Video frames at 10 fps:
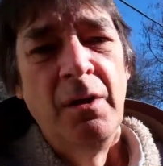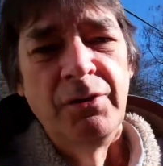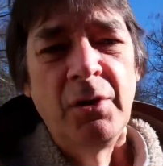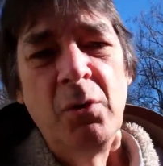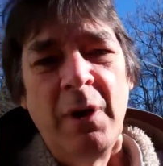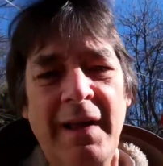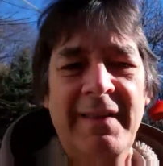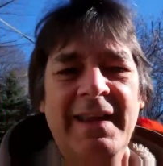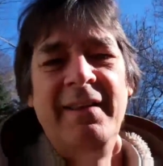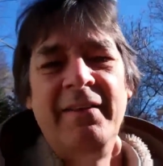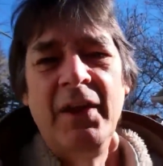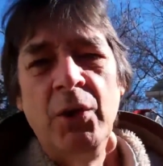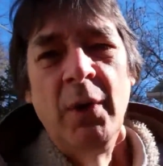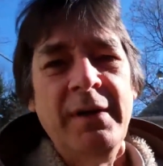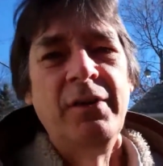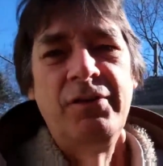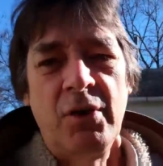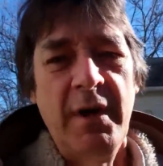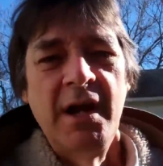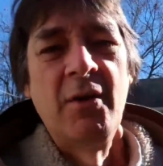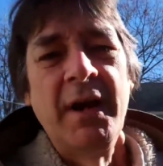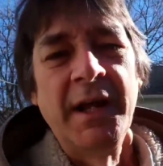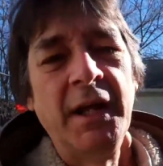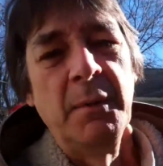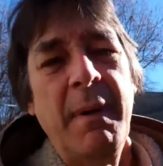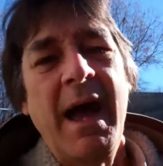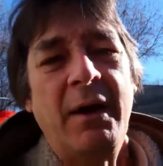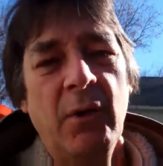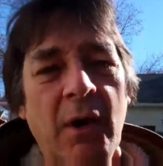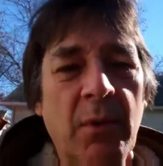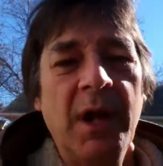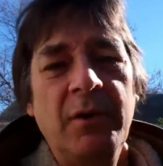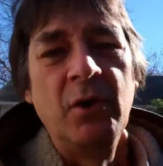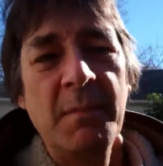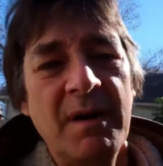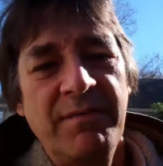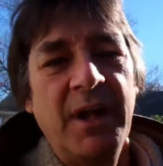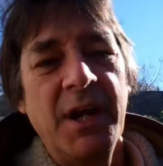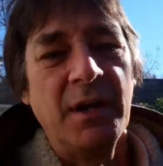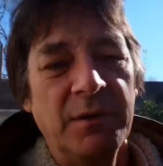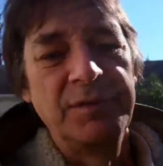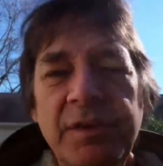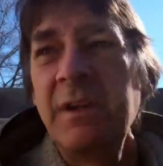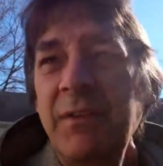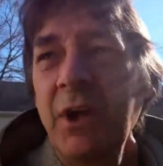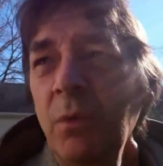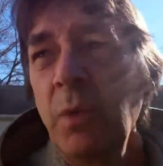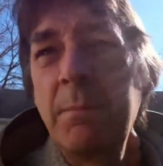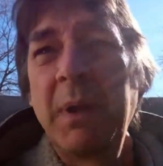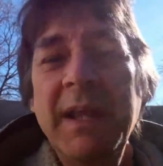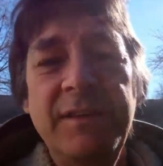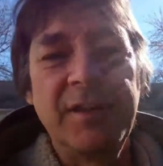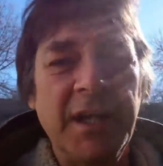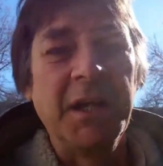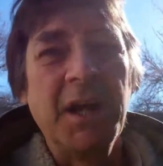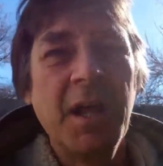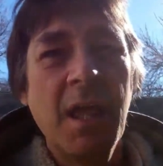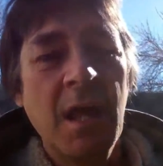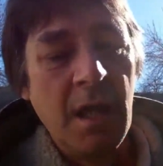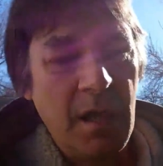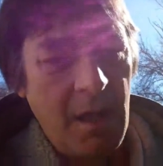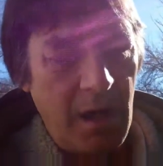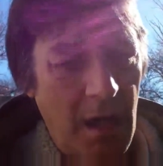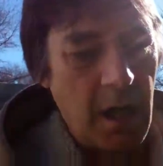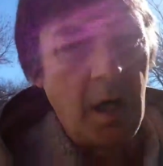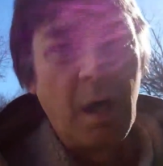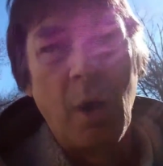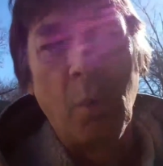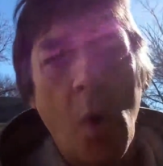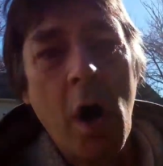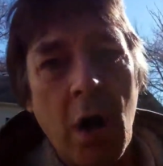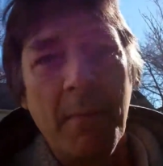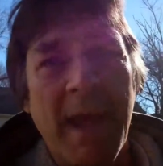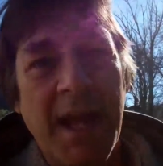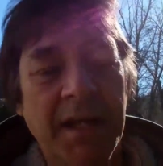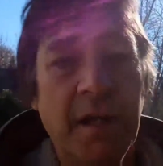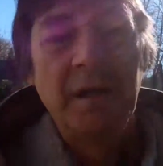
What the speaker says: So the noises you're hearing in the background when I do my videos, they're replacing a water main